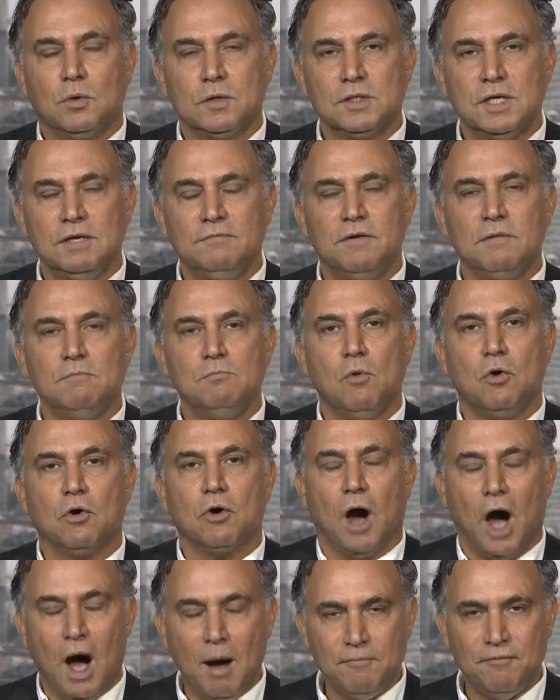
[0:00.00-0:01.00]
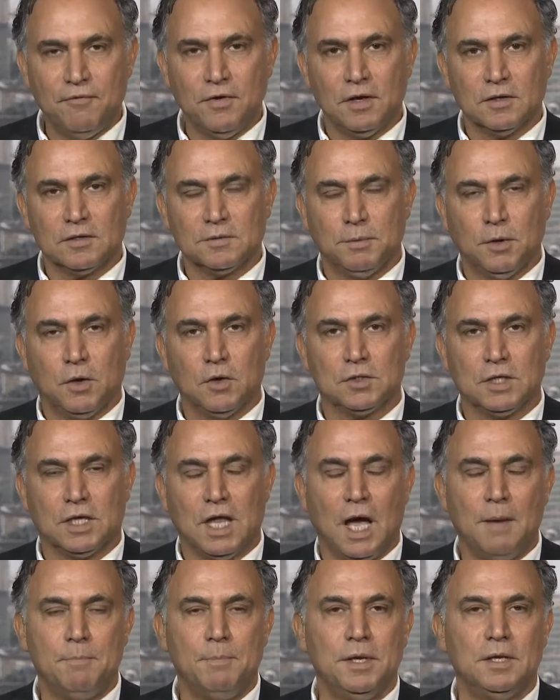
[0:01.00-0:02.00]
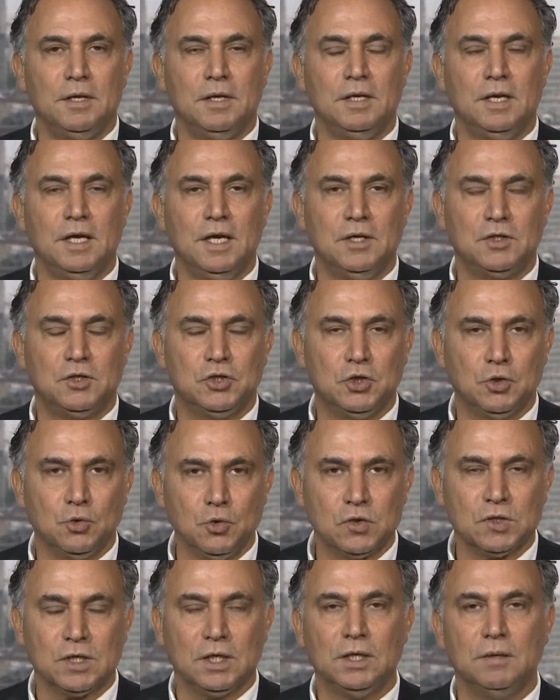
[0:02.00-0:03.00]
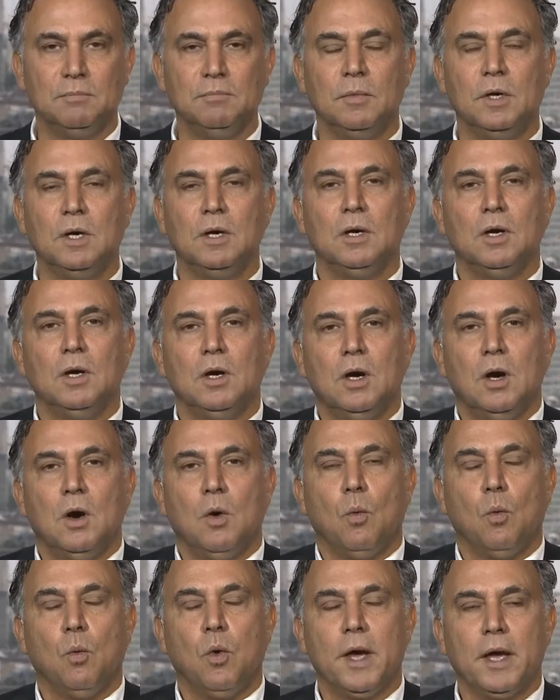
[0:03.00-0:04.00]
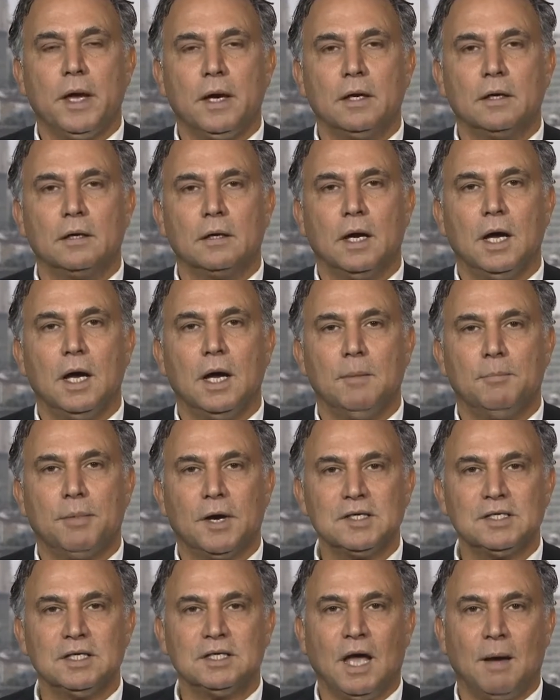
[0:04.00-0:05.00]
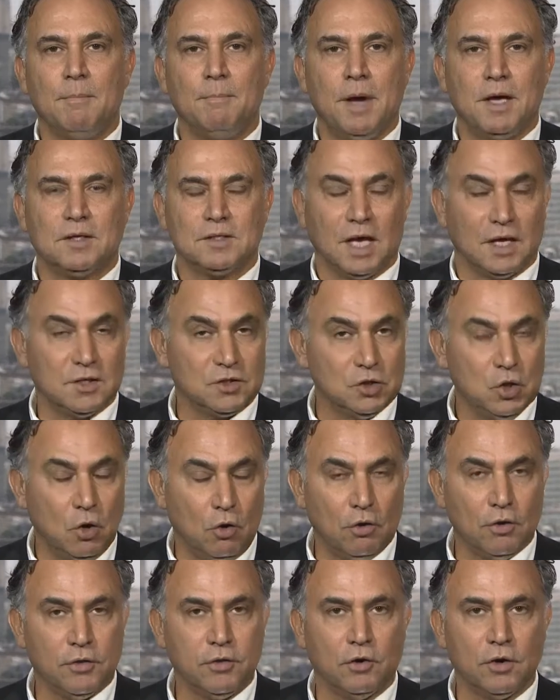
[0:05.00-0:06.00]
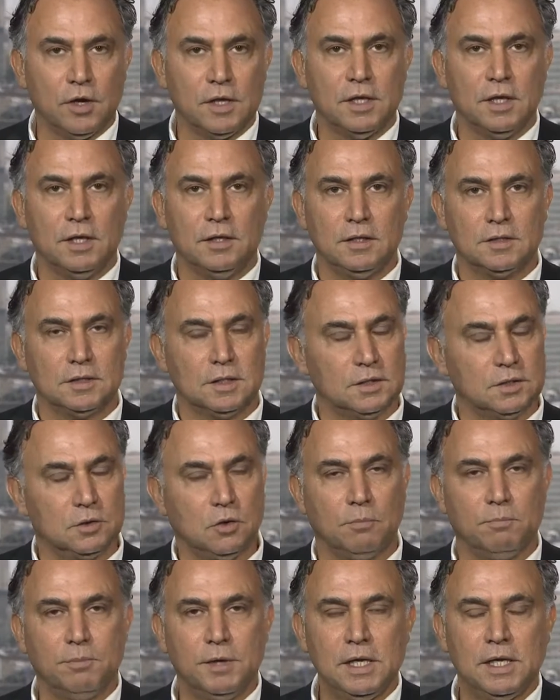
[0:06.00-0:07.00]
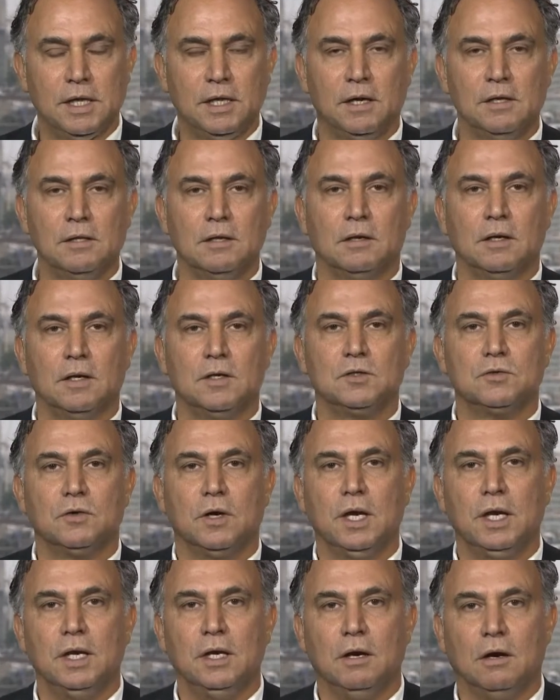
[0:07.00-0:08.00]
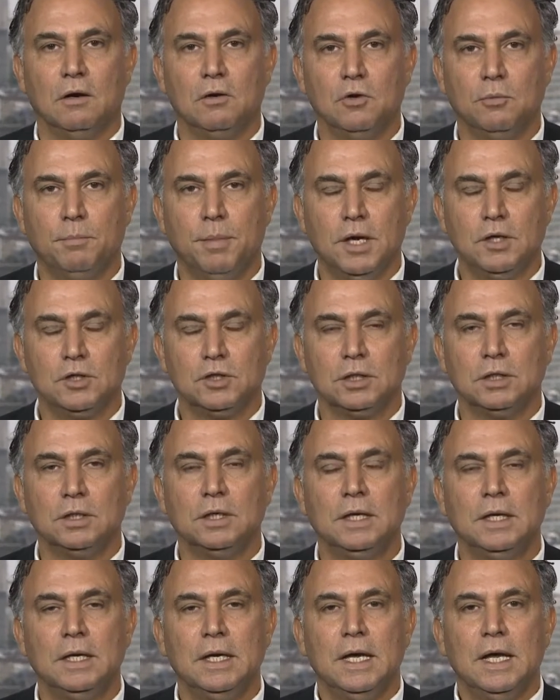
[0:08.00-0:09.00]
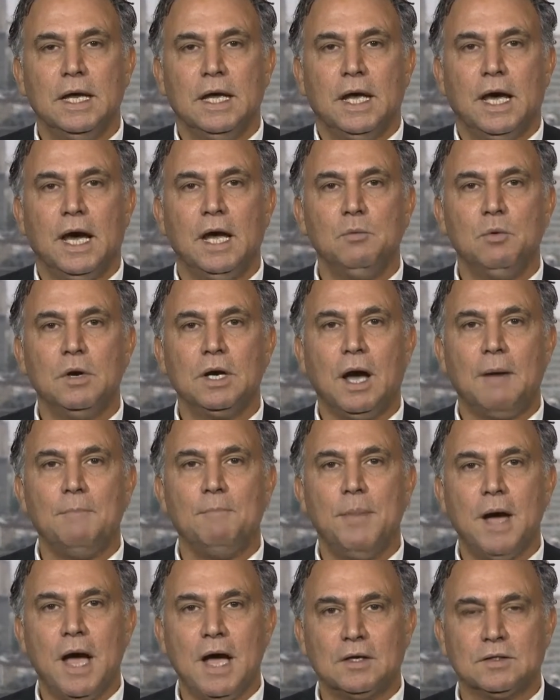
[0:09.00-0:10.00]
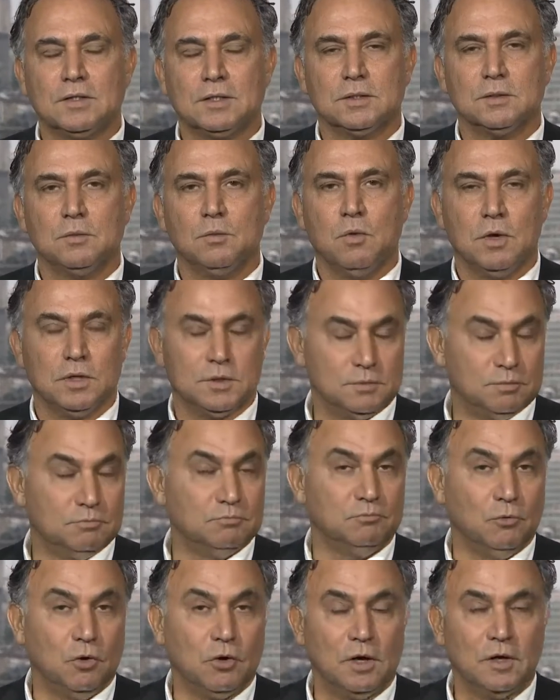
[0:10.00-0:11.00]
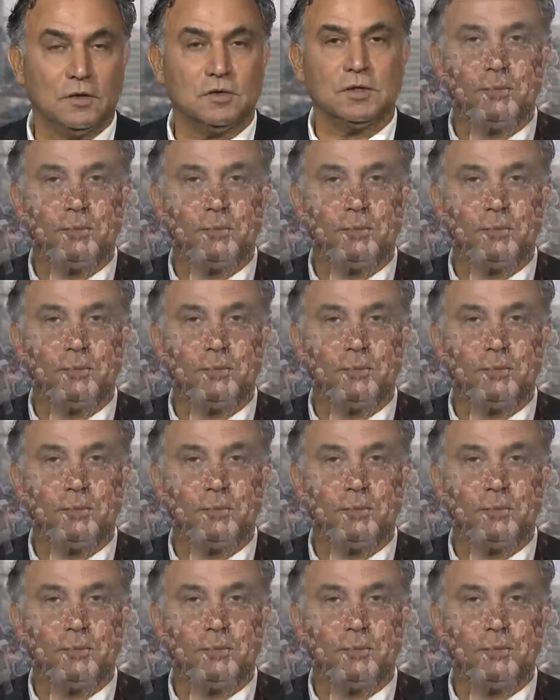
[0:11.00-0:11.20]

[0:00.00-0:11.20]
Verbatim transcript: it was even more obvious because it happened in East Jerusalem, where uh, President Abbas has no authority. This is completely under Israeli occupation. And where Abbas was more or